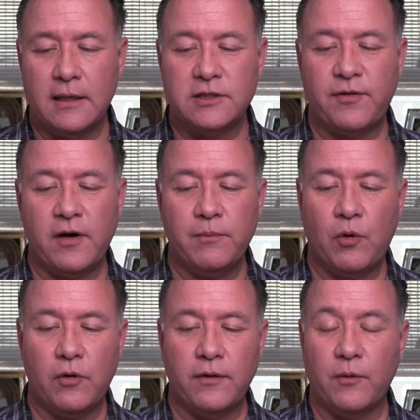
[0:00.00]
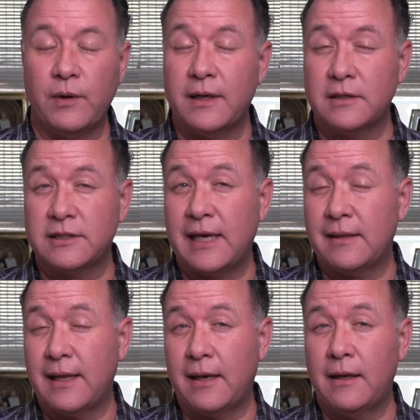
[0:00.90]
It's very important that we understand
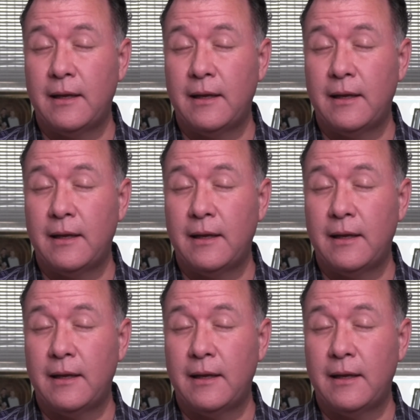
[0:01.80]
that